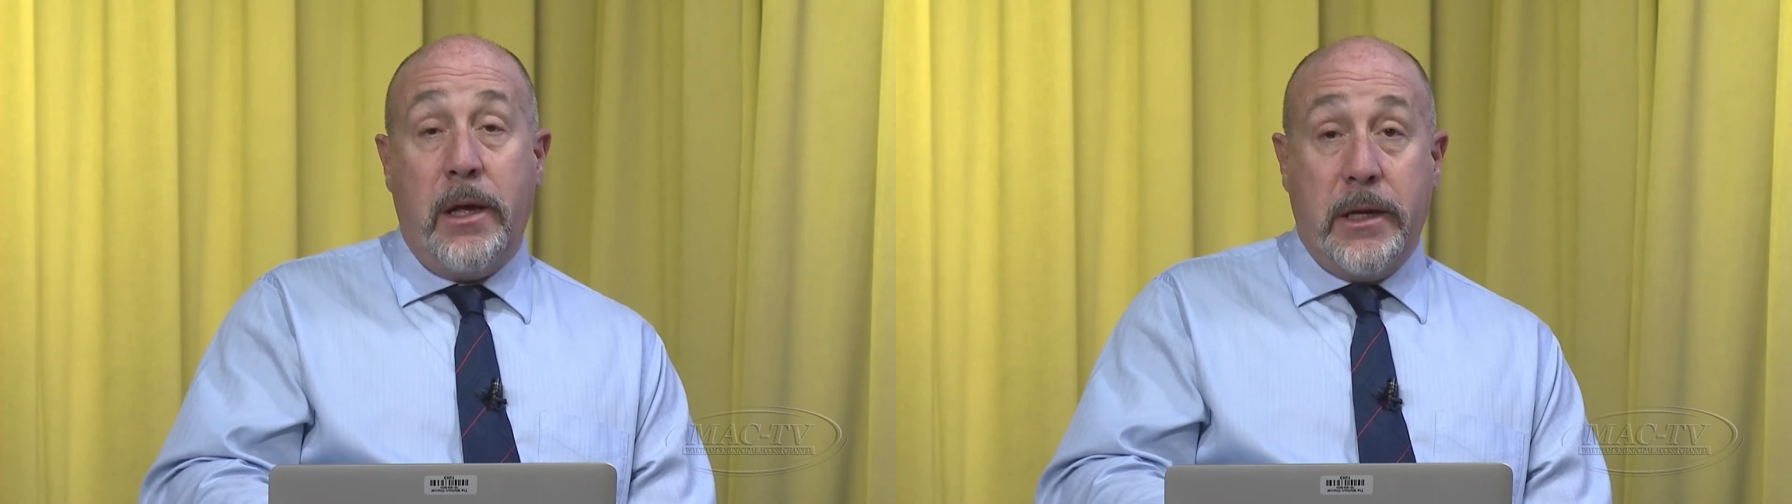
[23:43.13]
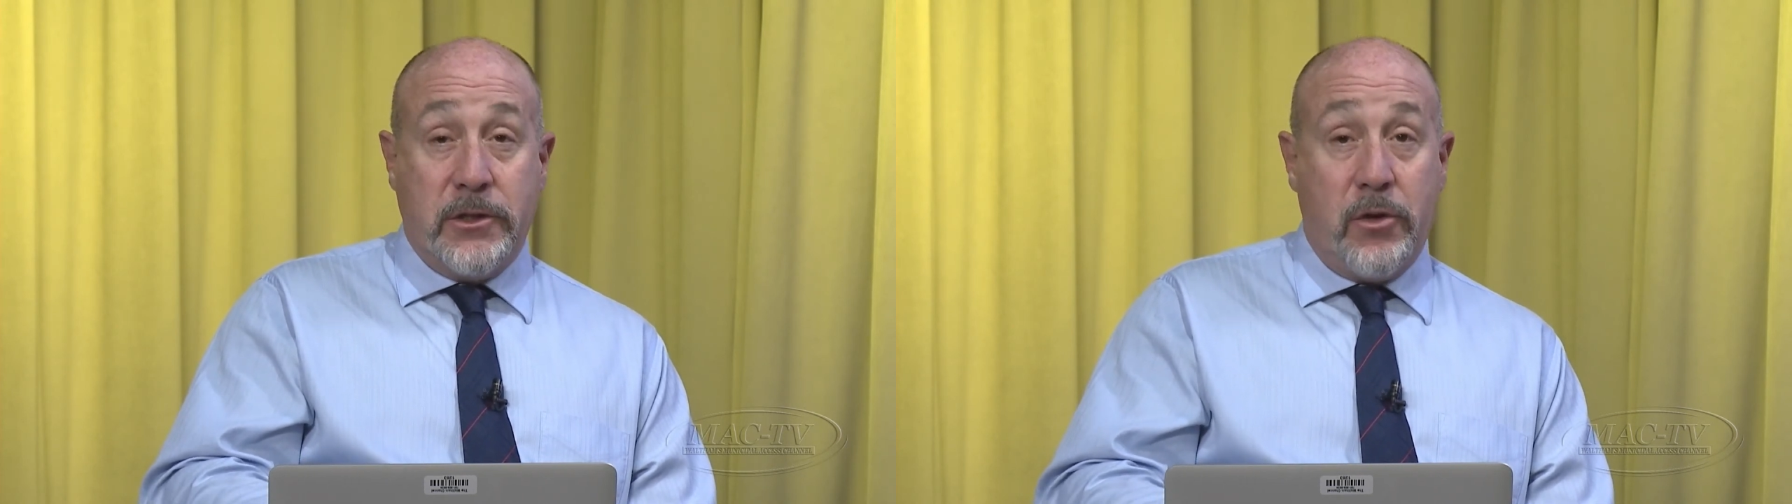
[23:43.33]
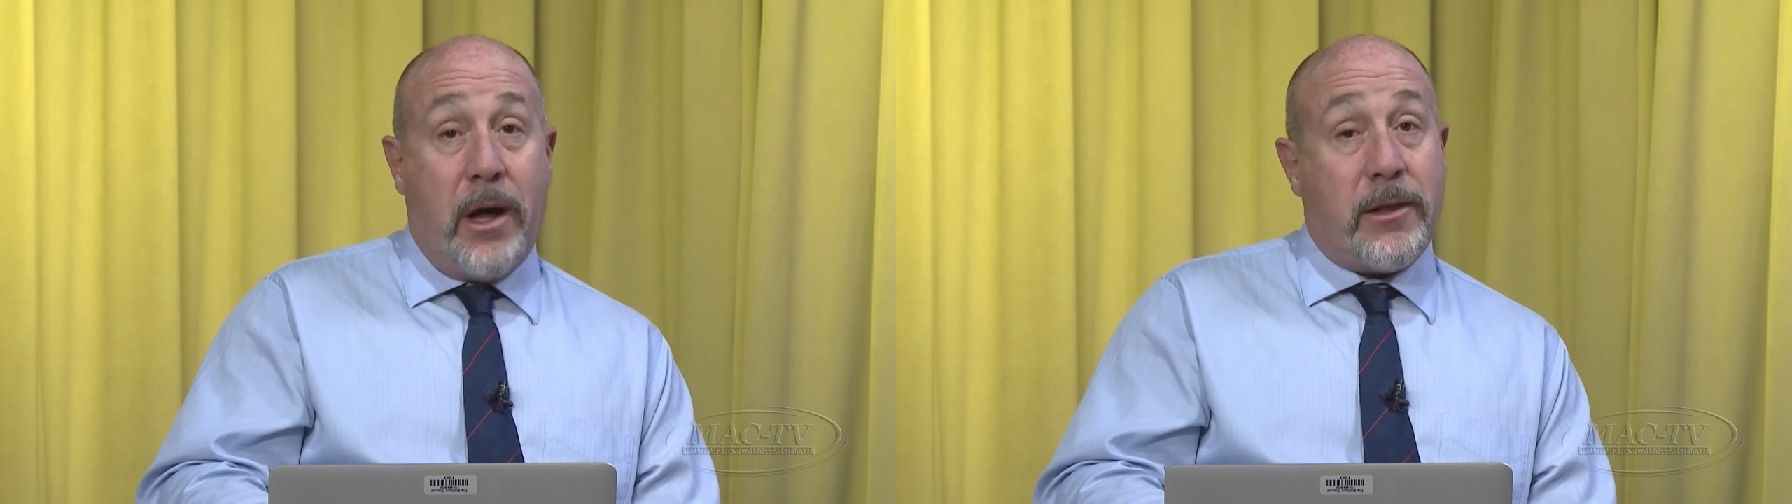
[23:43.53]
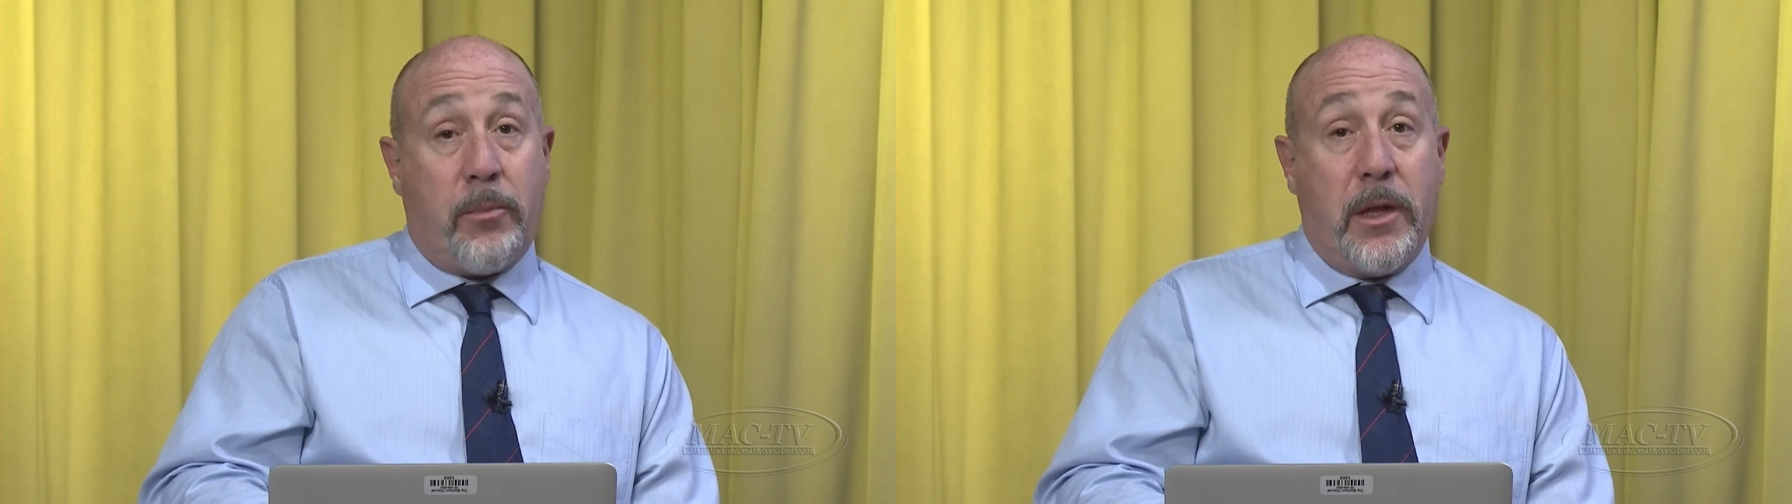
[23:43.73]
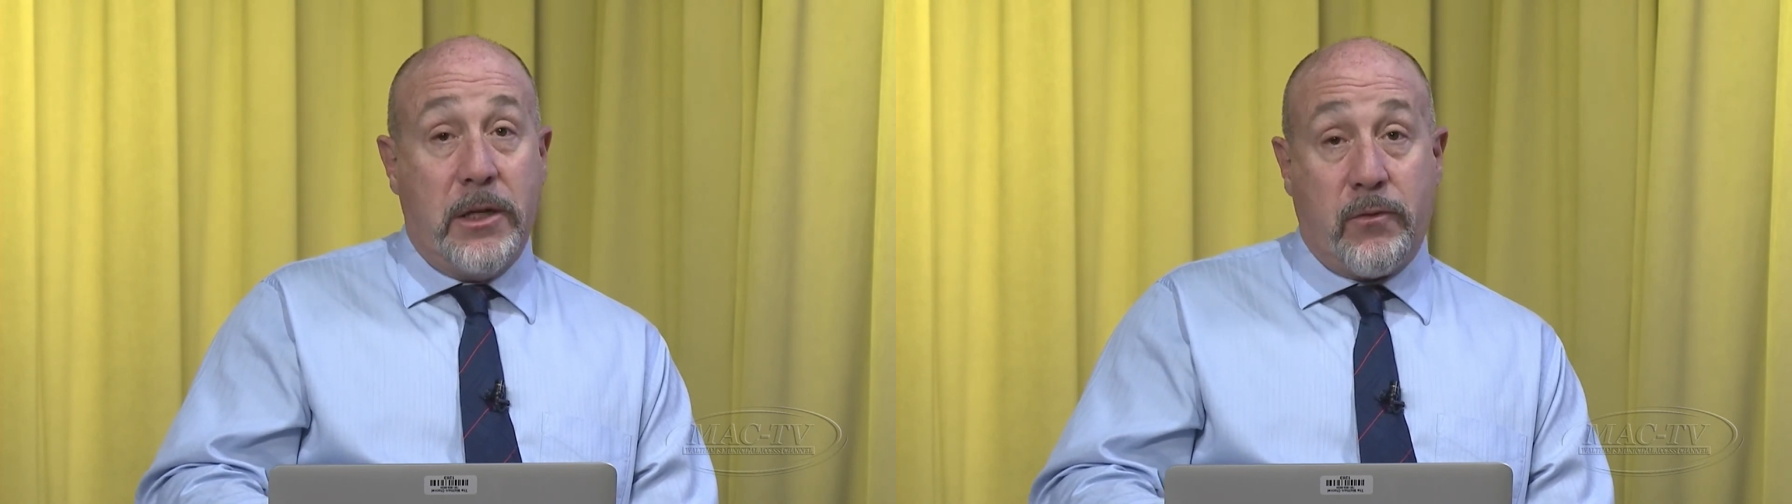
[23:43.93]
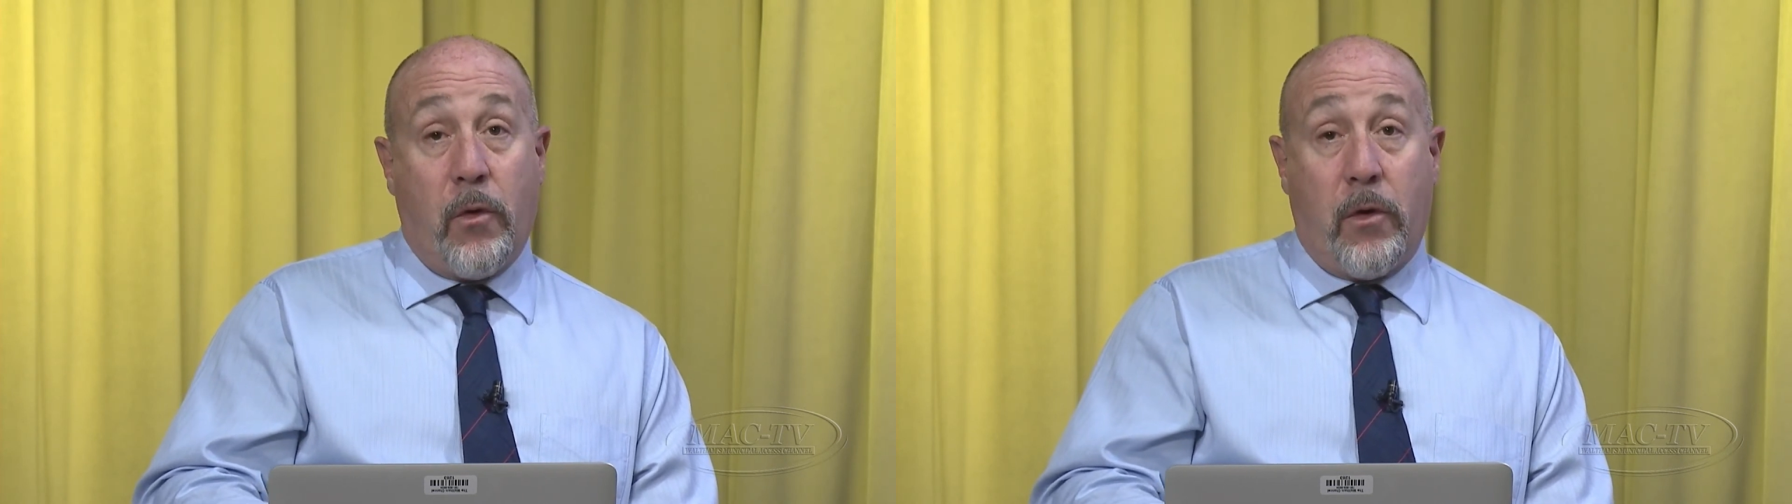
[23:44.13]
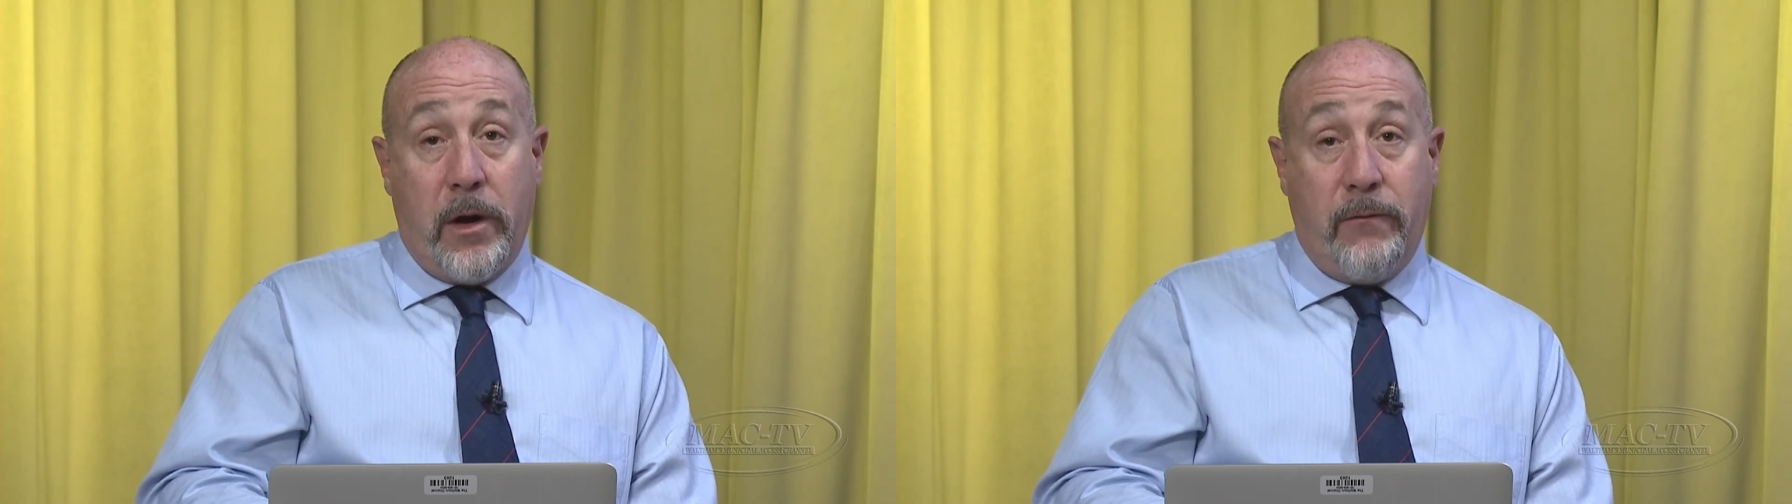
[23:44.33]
is not the place for a